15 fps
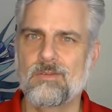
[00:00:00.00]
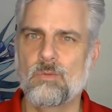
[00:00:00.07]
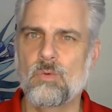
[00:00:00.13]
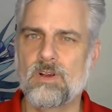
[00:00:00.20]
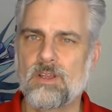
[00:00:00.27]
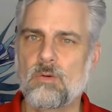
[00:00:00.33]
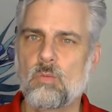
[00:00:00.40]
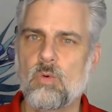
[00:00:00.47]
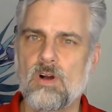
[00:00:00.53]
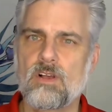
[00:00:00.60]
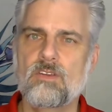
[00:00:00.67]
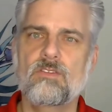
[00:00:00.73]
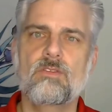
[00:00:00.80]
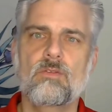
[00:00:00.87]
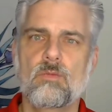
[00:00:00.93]
It
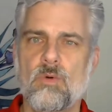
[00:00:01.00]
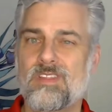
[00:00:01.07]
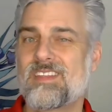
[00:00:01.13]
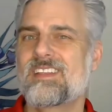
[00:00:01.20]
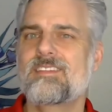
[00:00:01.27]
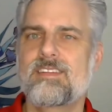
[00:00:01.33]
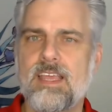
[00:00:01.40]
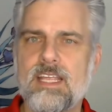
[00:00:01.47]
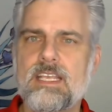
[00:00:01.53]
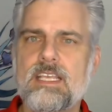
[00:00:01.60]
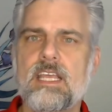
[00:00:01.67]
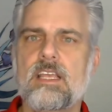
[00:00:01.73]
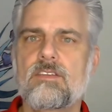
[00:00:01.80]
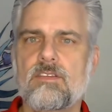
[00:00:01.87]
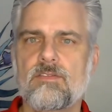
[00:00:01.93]
was within 10
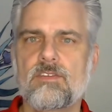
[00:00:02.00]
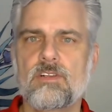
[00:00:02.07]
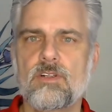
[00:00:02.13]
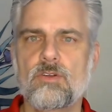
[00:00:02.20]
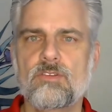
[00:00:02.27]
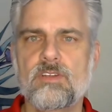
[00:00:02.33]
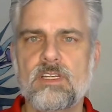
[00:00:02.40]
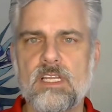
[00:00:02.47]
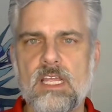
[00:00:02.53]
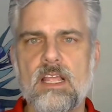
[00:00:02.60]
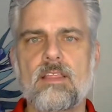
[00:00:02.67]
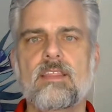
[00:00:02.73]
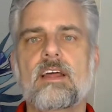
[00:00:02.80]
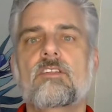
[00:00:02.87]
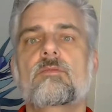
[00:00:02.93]
days of closing.
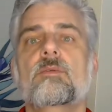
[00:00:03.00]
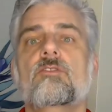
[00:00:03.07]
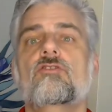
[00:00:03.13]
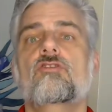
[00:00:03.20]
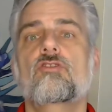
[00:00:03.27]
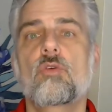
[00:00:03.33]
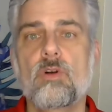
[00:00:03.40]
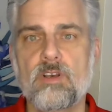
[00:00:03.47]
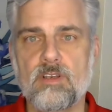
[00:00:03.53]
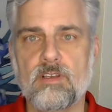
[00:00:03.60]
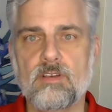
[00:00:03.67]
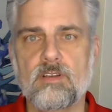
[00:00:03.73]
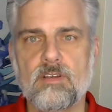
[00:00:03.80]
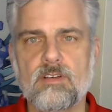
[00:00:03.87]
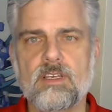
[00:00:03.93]
That's been
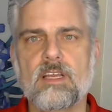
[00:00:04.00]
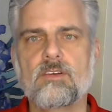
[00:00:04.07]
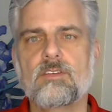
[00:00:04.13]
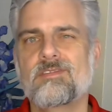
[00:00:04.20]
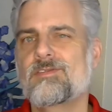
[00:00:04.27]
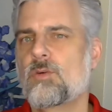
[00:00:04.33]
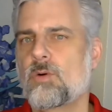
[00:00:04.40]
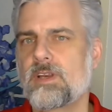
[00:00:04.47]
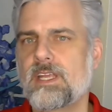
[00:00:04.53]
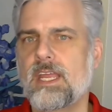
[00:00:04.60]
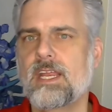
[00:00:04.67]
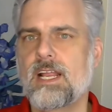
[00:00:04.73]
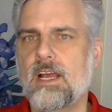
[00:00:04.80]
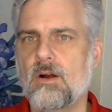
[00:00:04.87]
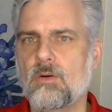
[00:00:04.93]
shortened now to
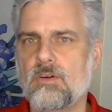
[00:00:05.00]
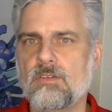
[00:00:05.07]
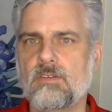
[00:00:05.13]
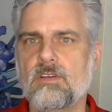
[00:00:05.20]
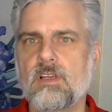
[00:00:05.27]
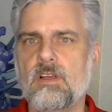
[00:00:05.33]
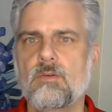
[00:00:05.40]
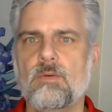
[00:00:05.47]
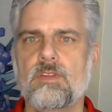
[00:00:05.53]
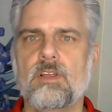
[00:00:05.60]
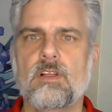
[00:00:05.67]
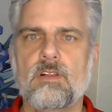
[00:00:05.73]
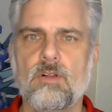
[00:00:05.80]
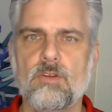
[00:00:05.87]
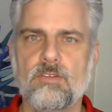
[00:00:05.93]
48 hours within
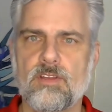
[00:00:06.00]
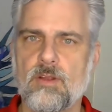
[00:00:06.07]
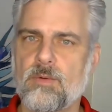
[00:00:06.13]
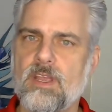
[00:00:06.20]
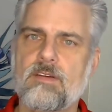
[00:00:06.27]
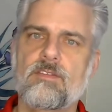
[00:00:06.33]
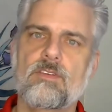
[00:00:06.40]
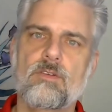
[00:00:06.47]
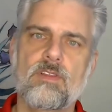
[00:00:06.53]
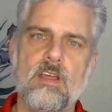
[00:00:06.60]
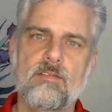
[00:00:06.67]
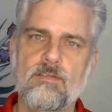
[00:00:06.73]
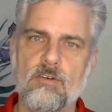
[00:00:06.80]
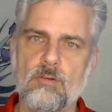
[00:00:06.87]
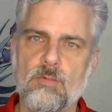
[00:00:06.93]
closing, that we have to do
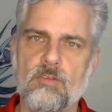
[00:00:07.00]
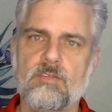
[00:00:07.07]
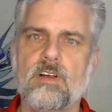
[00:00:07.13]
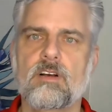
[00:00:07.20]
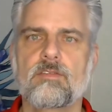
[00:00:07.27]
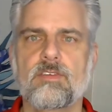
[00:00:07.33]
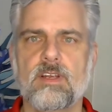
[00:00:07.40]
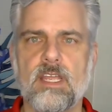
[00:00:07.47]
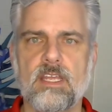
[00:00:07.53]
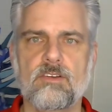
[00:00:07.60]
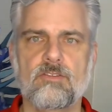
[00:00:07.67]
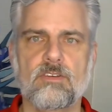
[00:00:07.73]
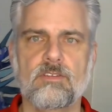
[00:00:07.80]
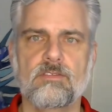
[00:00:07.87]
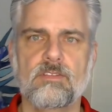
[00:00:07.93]
that verbal
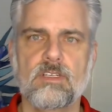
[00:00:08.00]
verification.